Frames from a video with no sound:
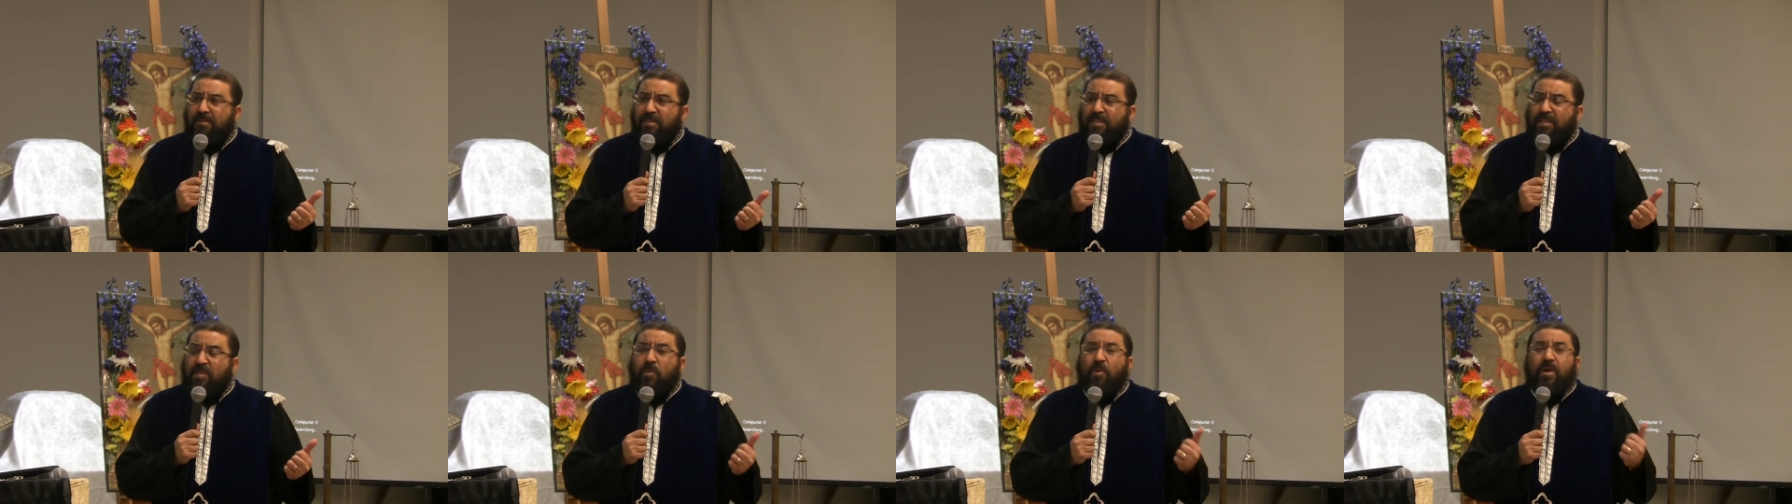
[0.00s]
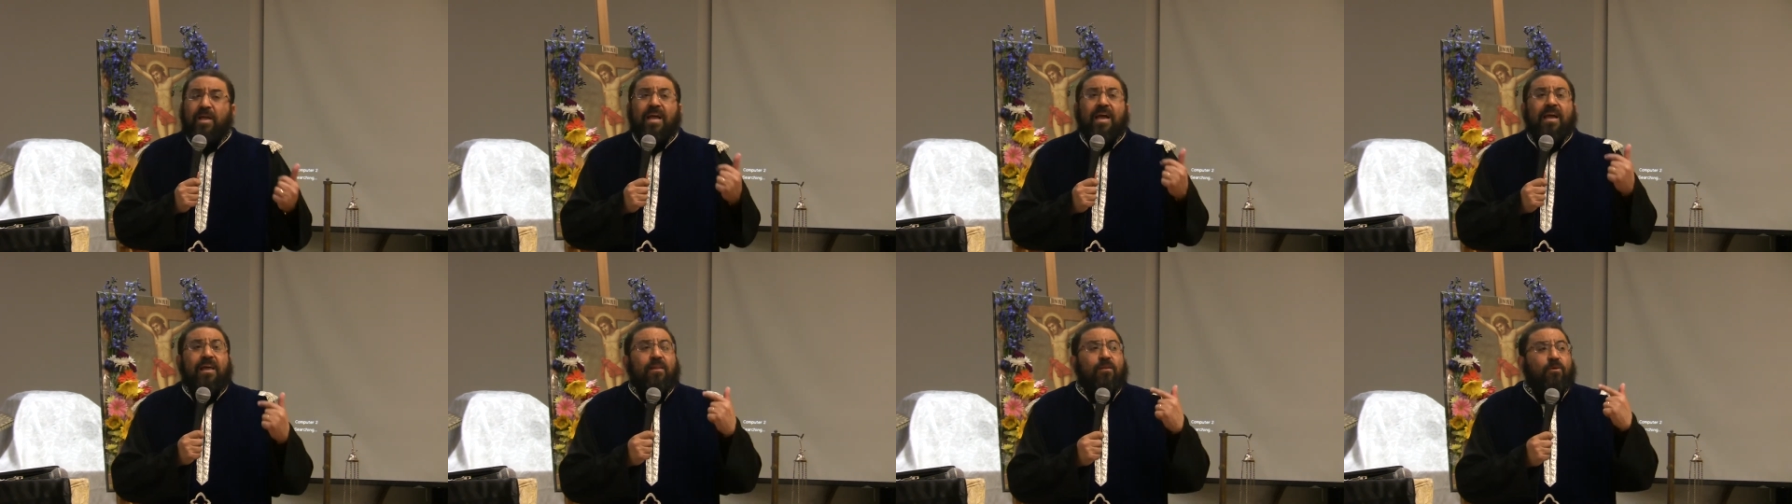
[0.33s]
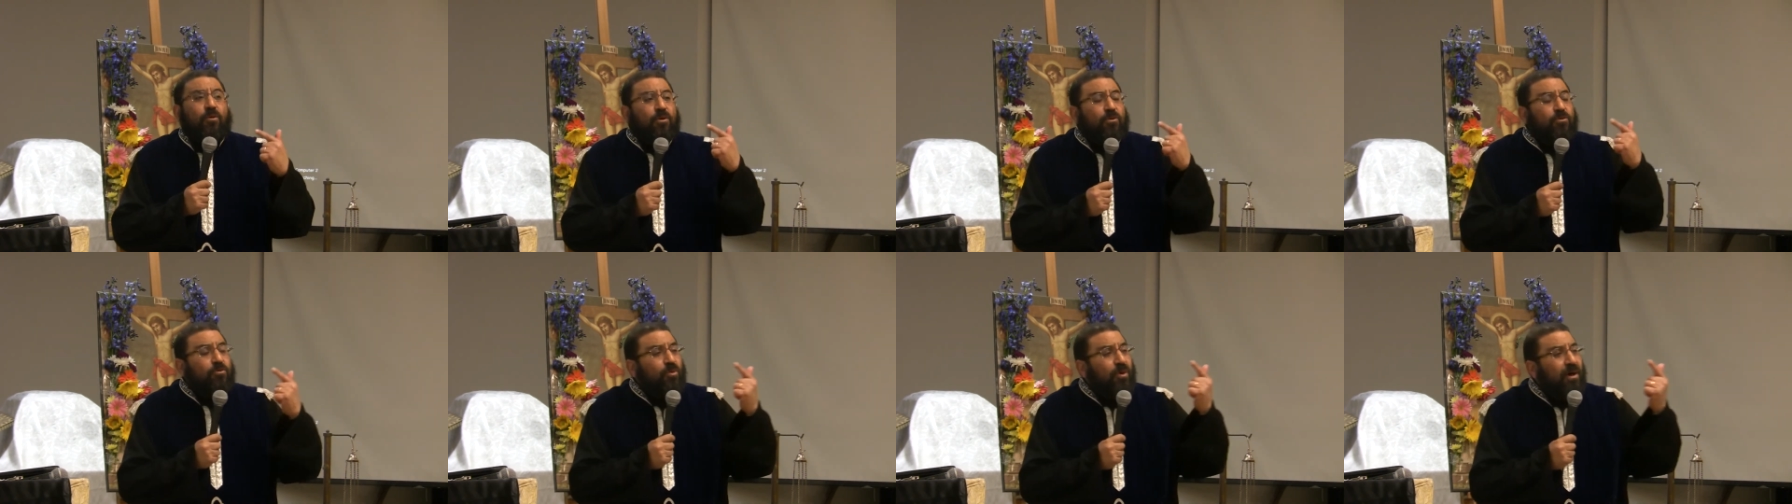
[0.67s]
The way I
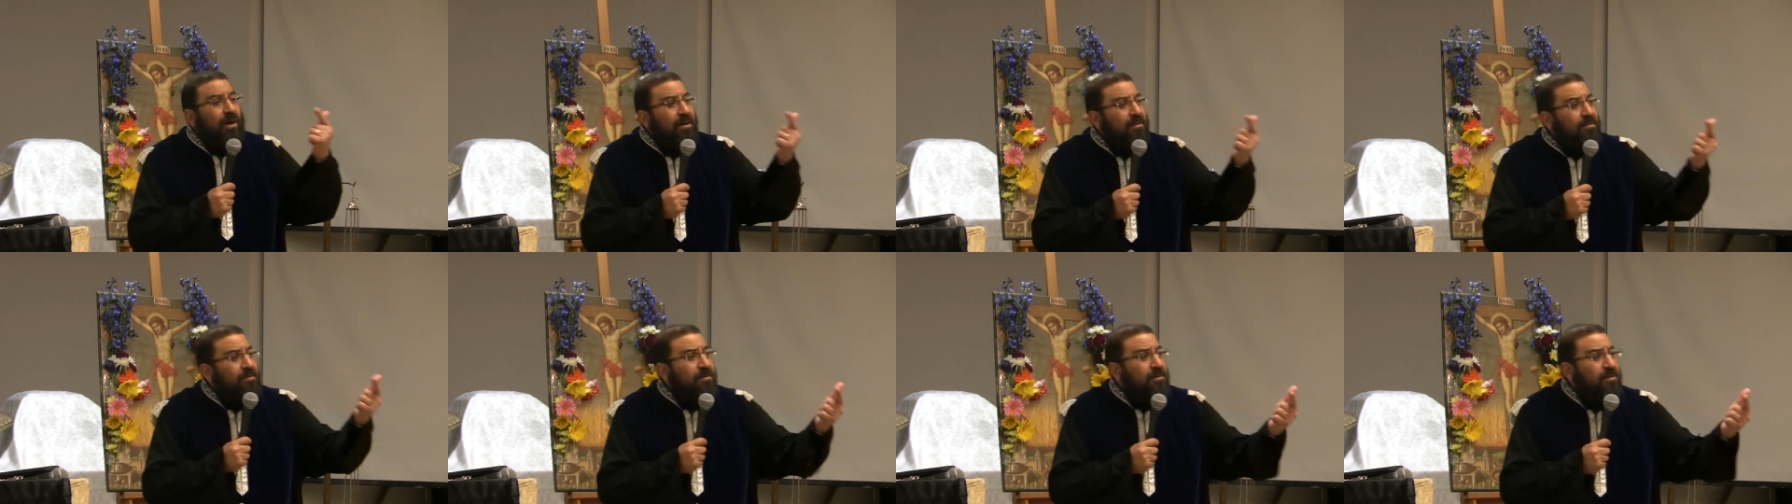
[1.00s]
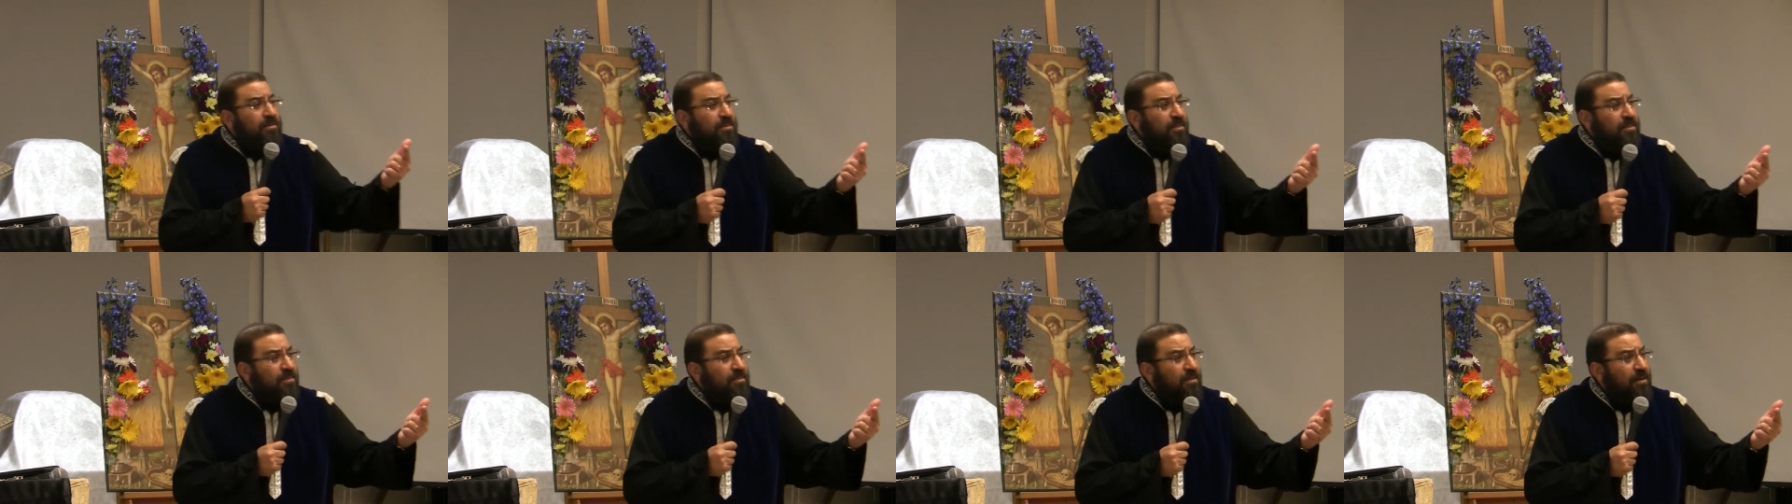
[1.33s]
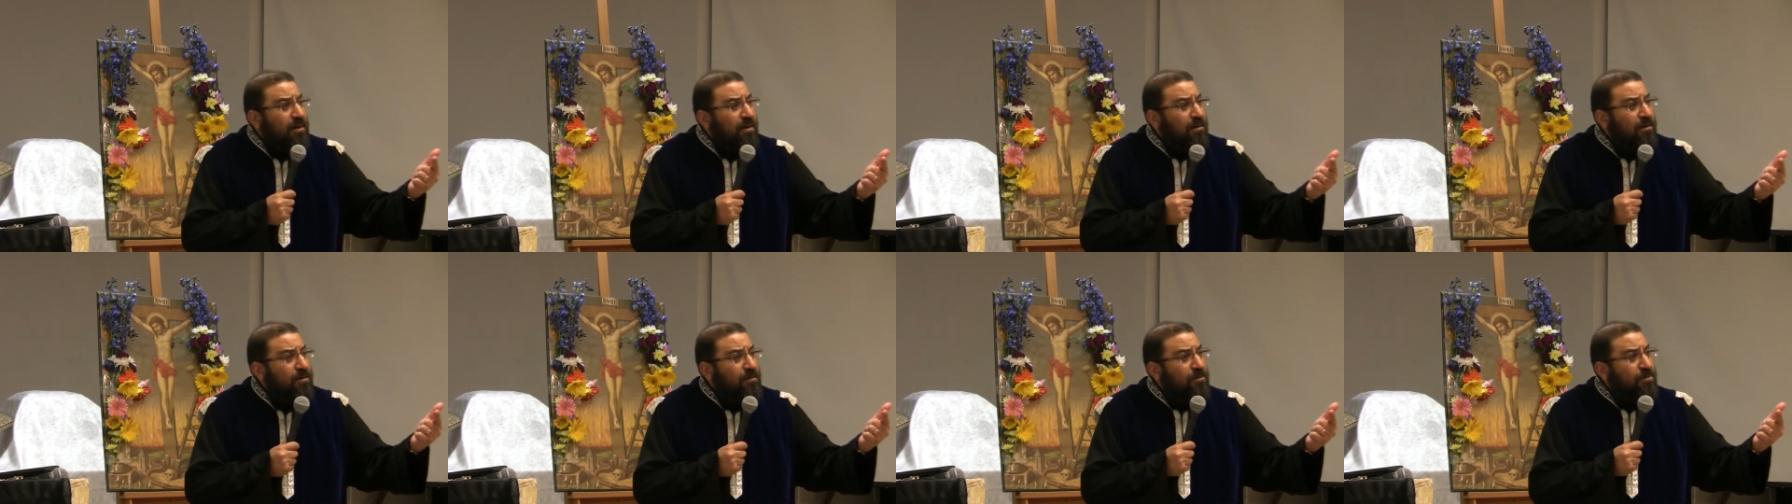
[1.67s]
look to others is
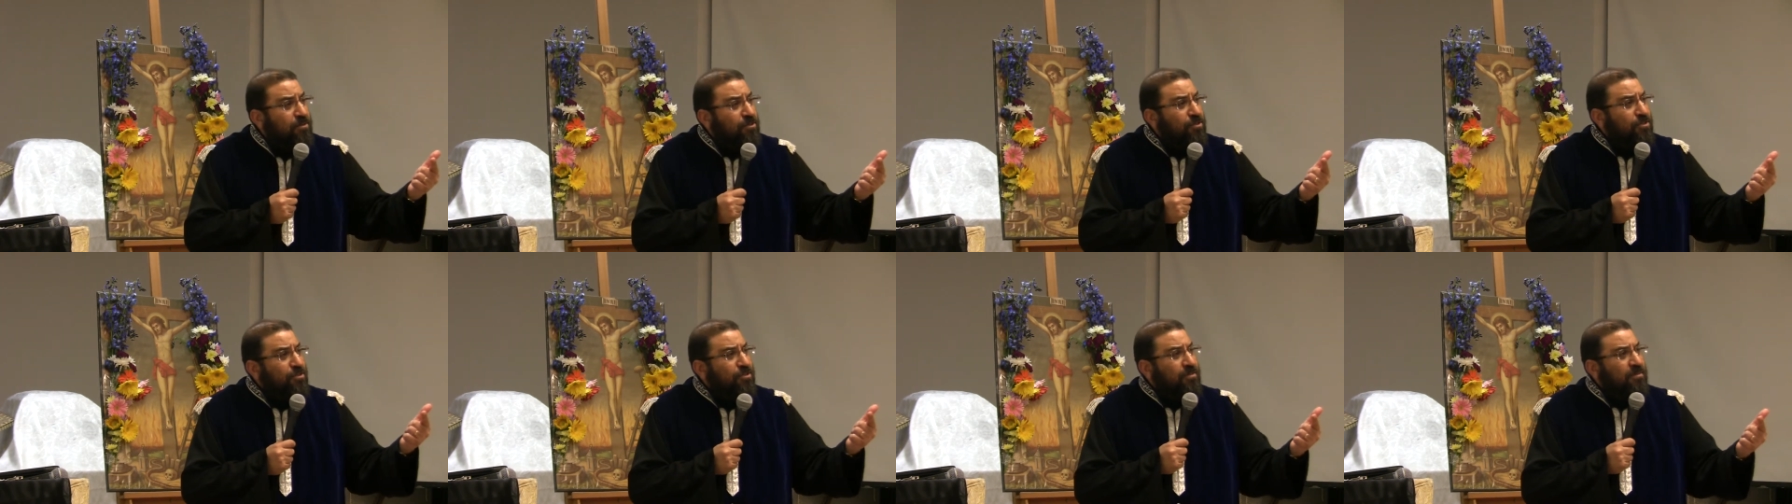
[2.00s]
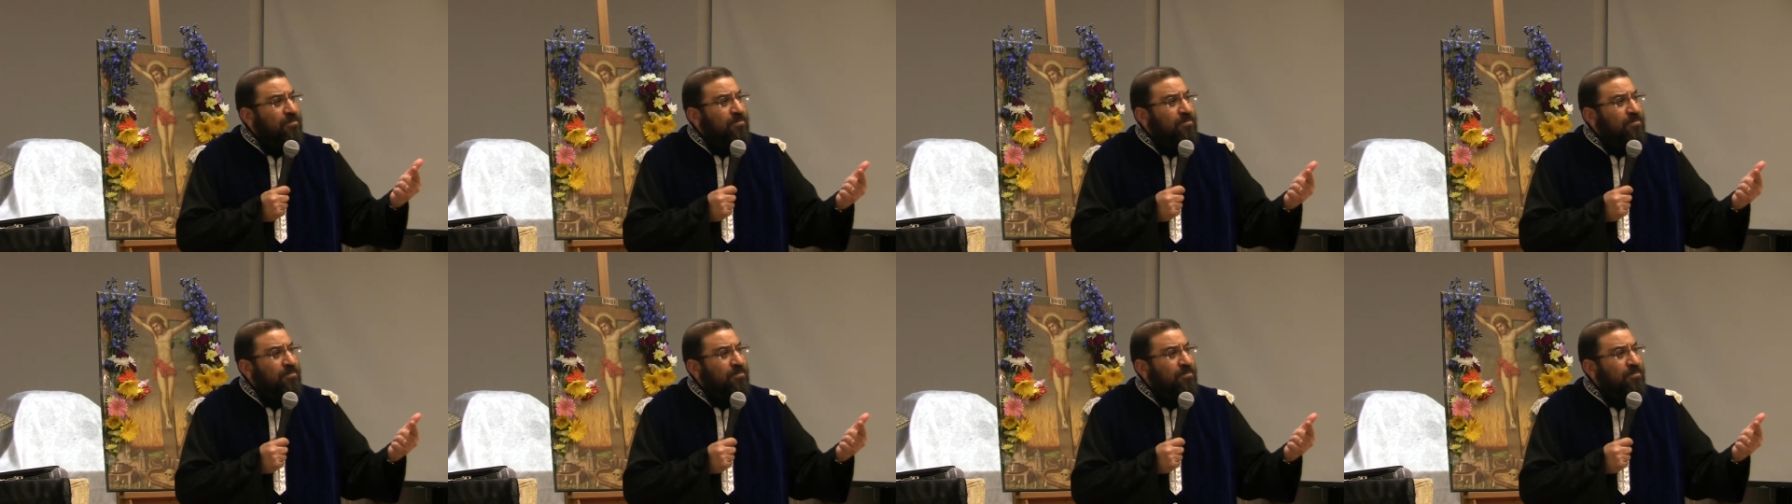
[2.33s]
harsh.